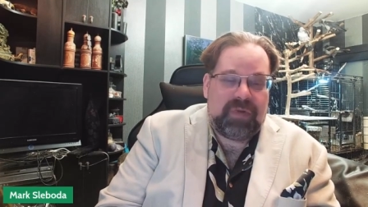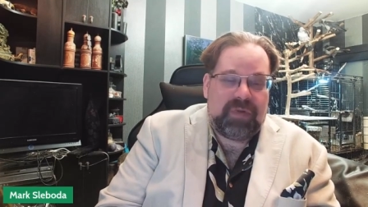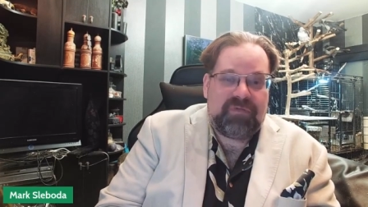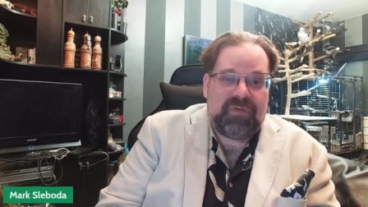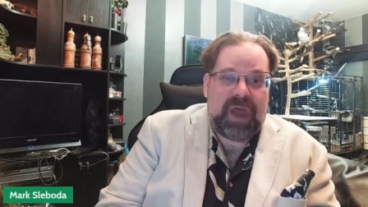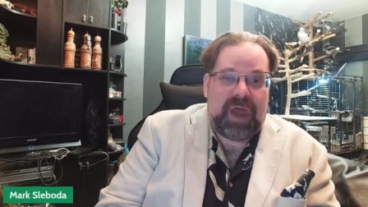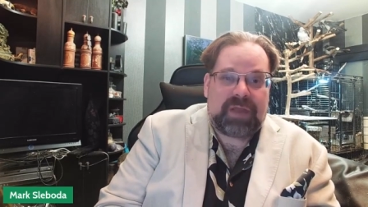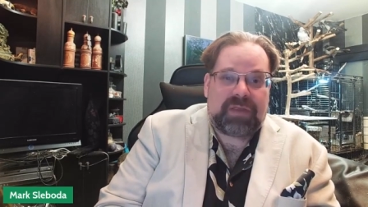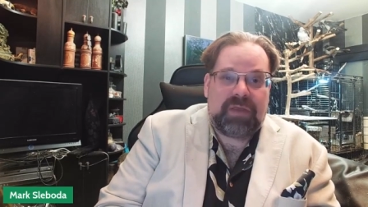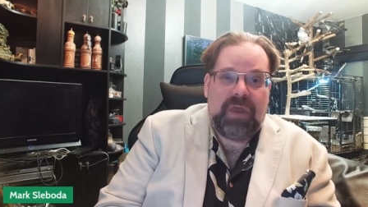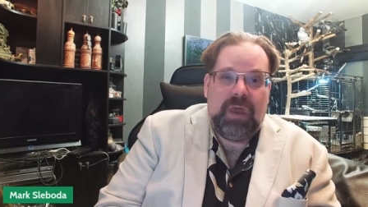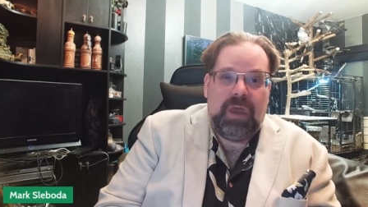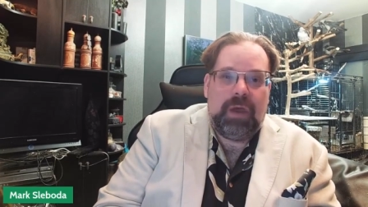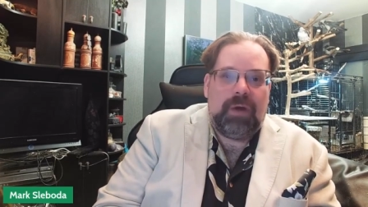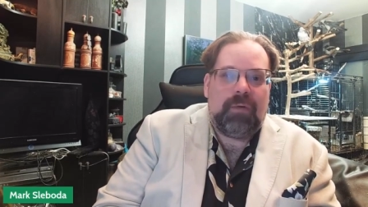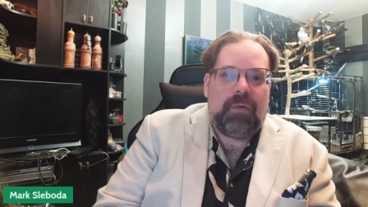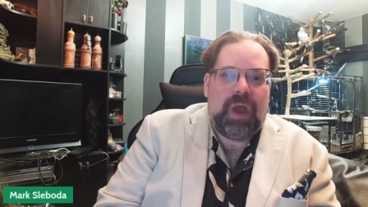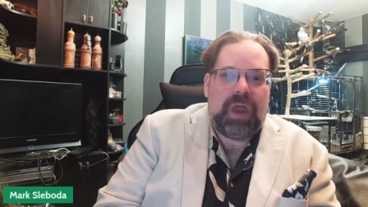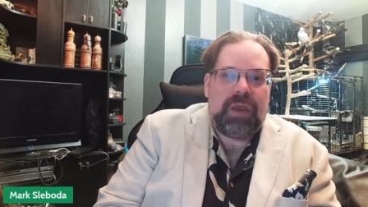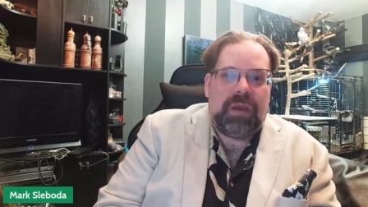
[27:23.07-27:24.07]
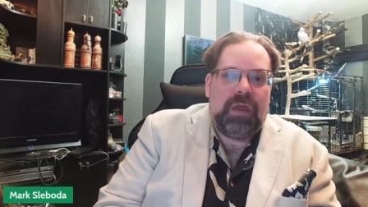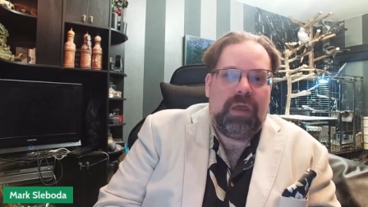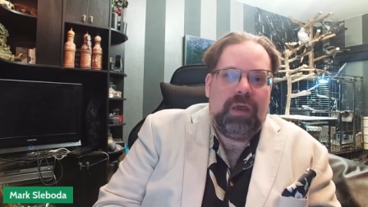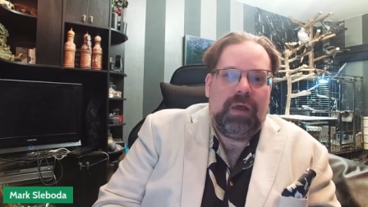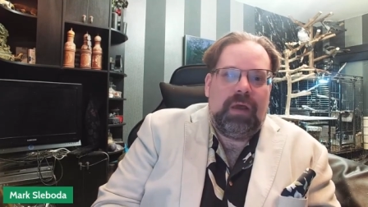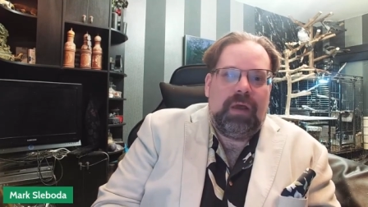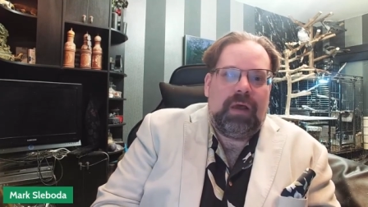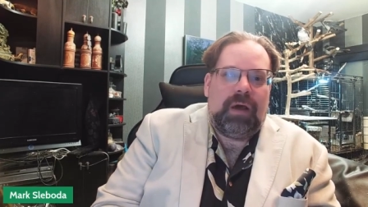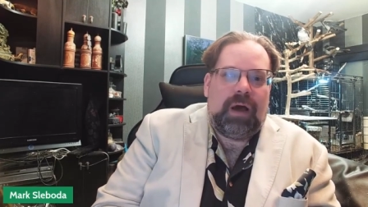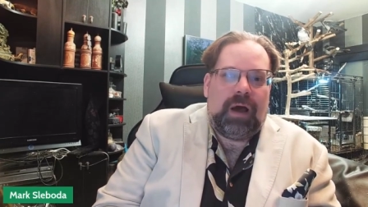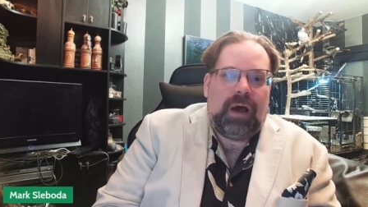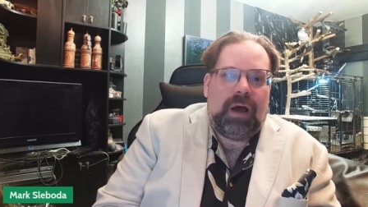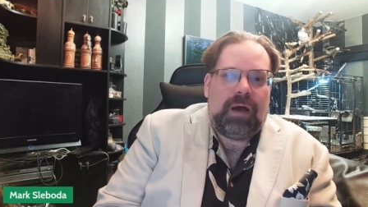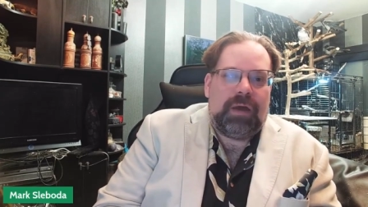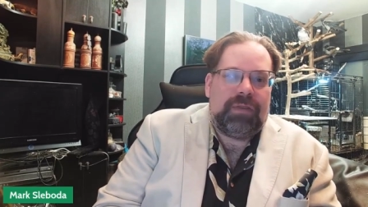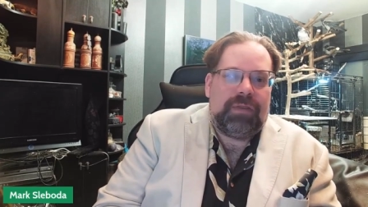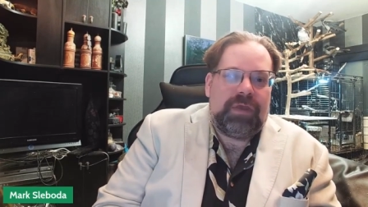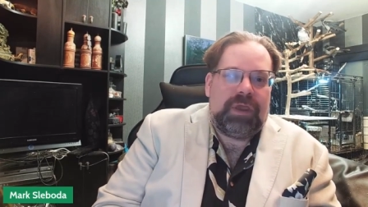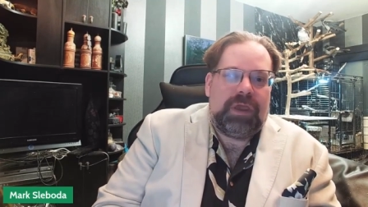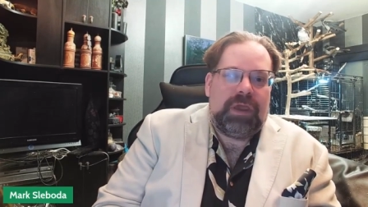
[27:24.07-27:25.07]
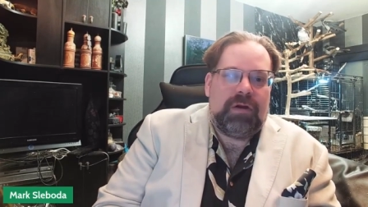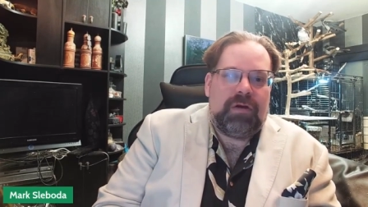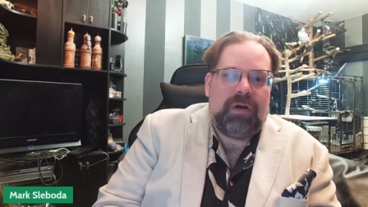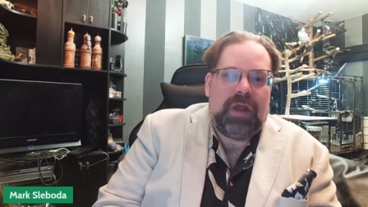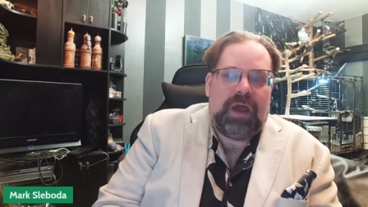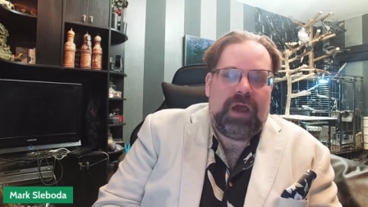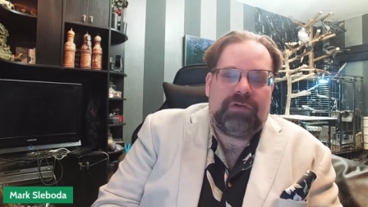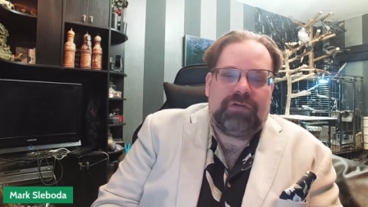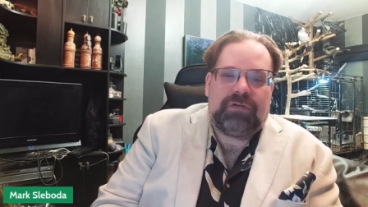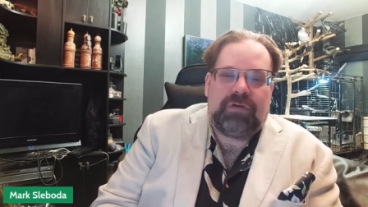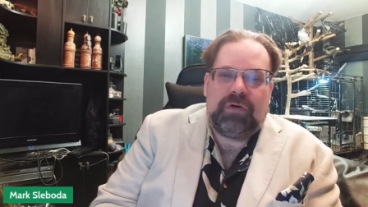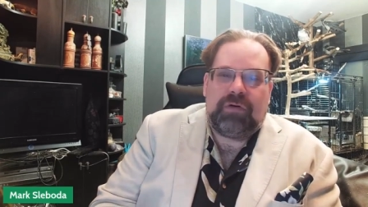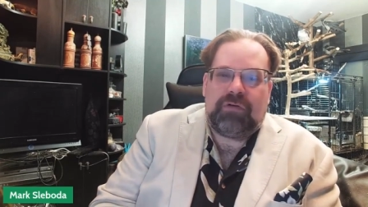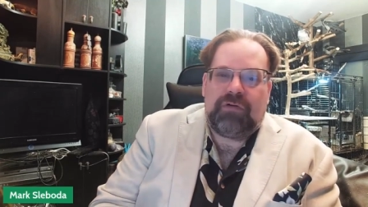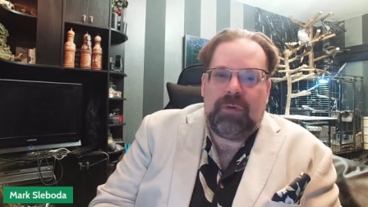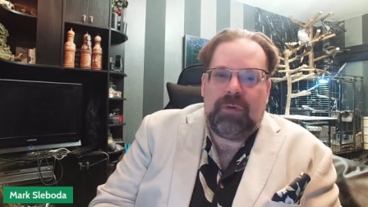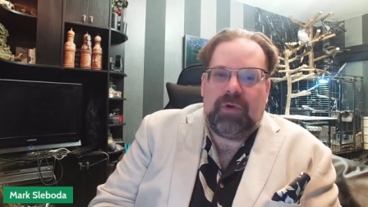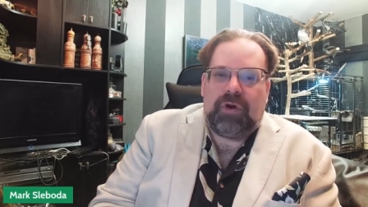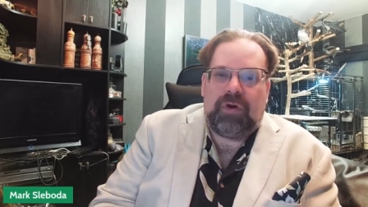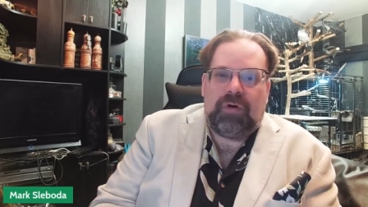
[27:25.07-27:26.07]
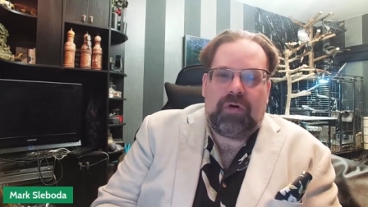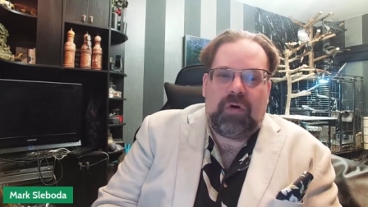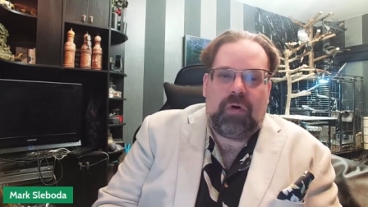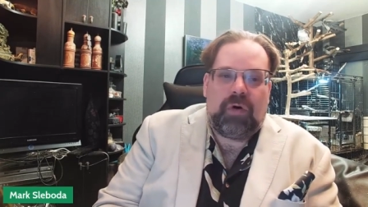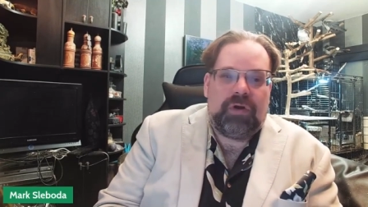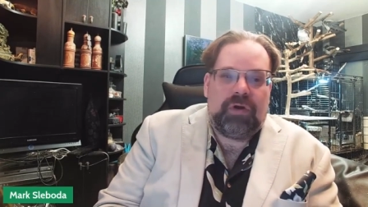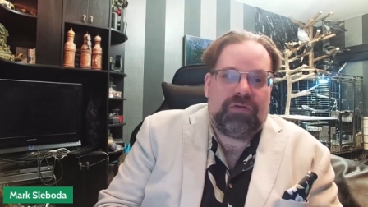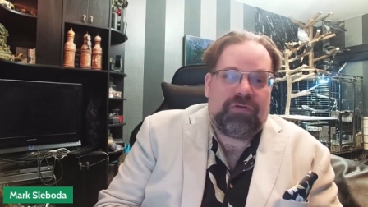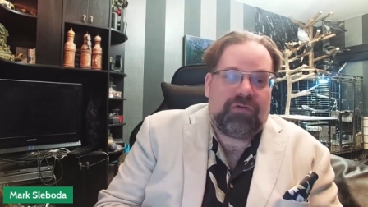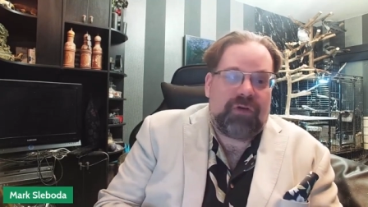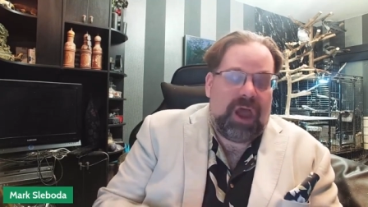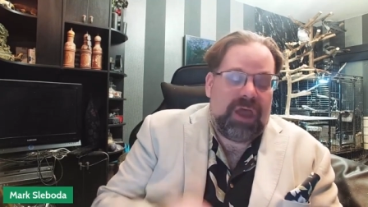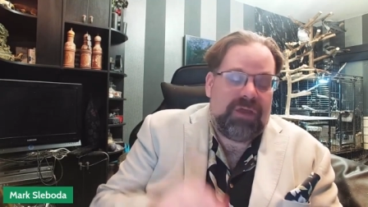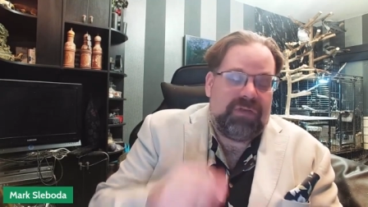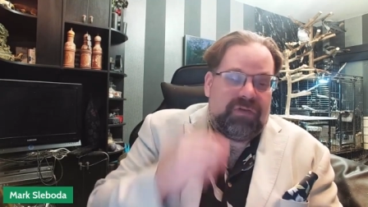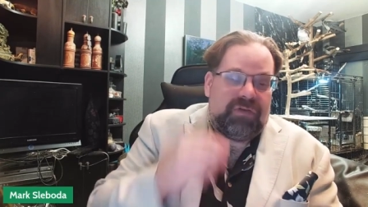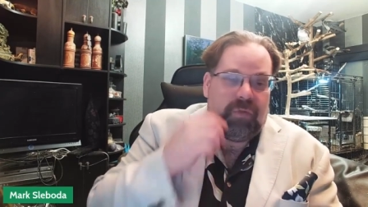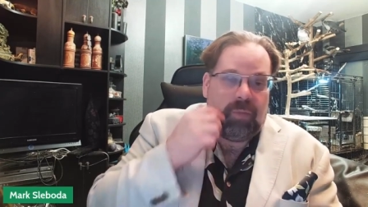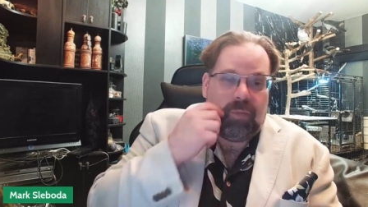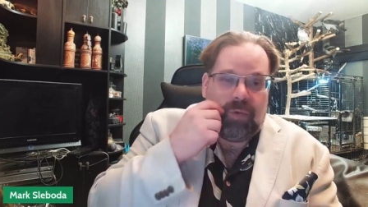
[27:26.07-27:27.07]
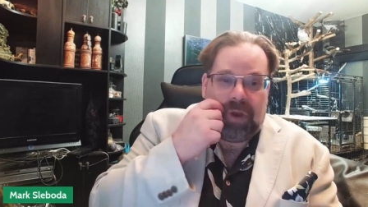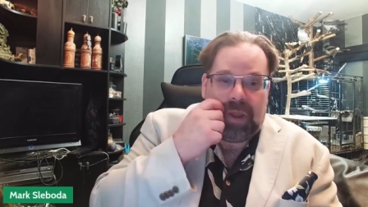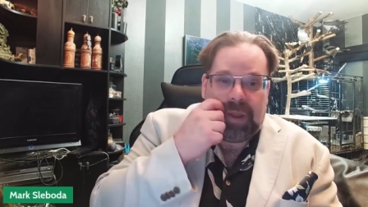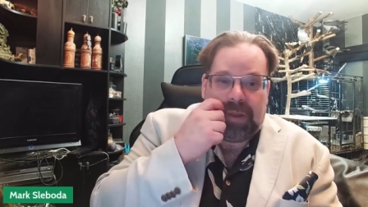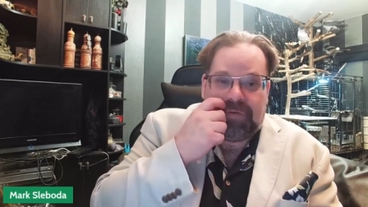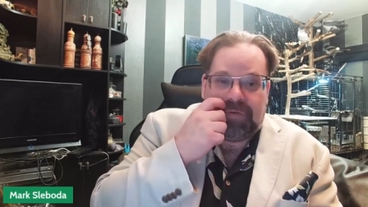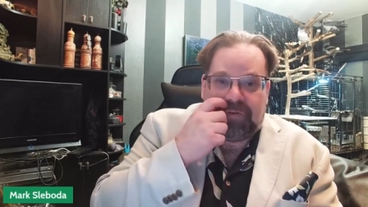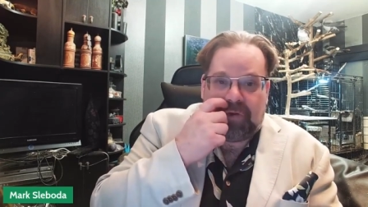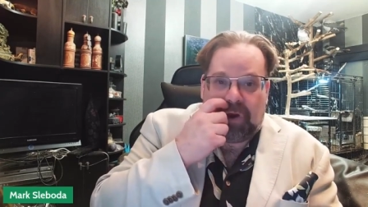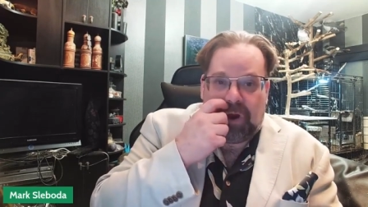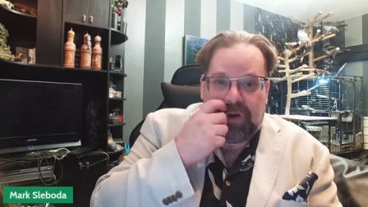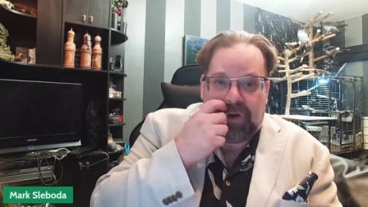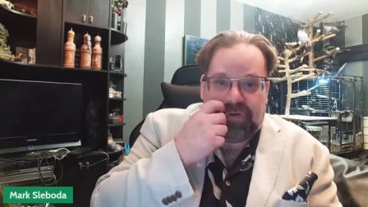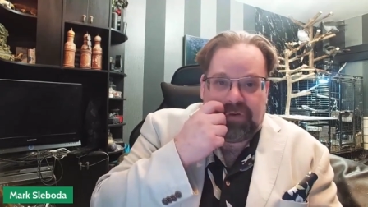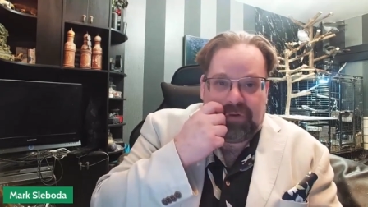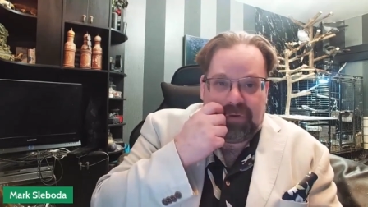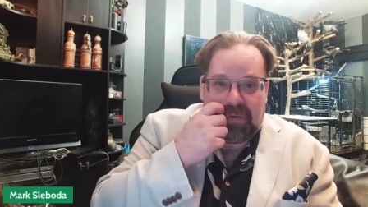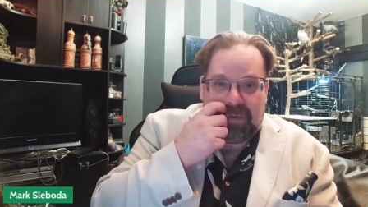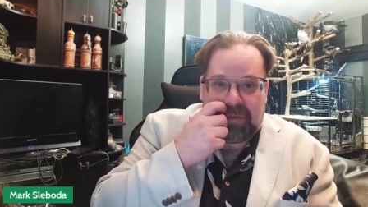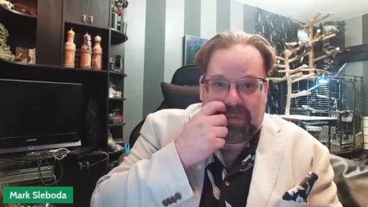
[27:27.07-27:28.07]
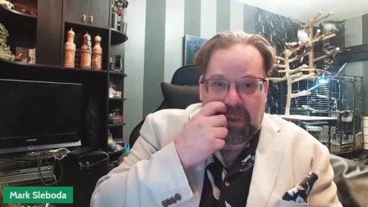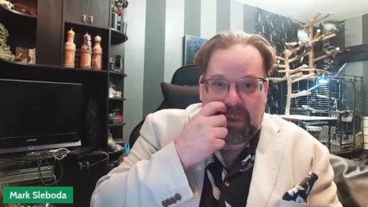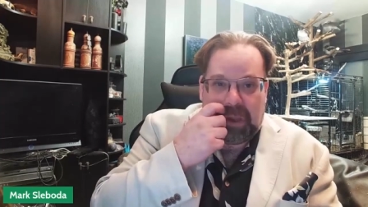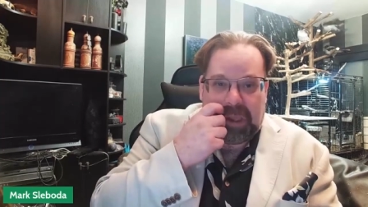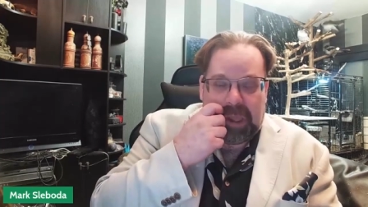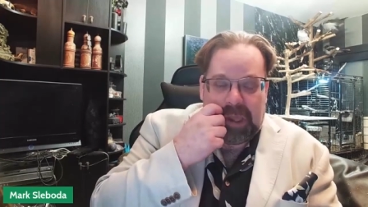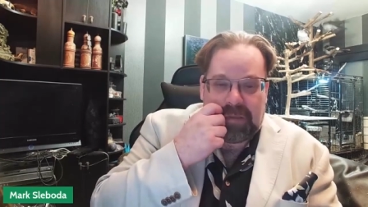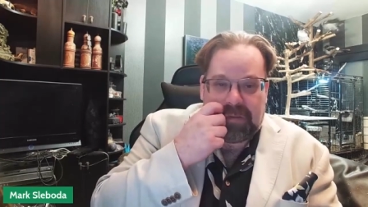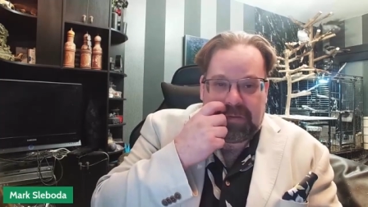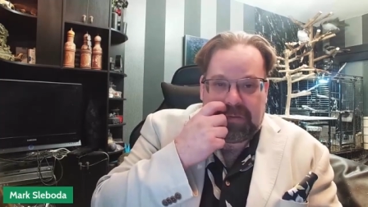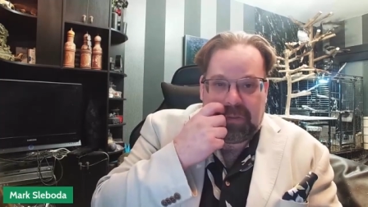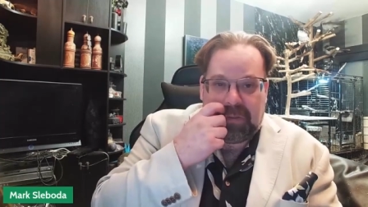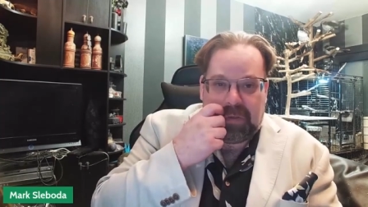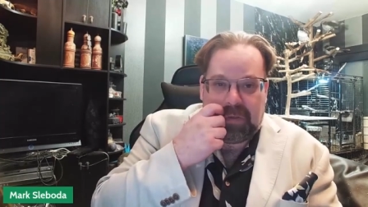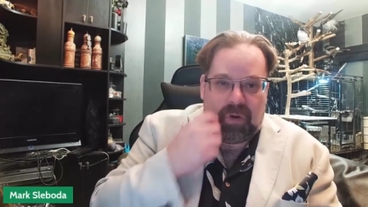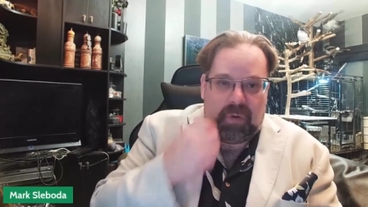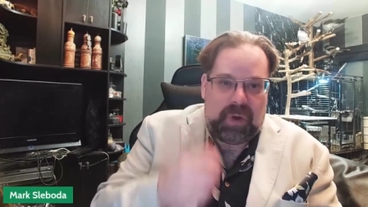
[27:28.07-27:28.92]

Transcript: In fact, when the International Criminal Court tried to bring charges against the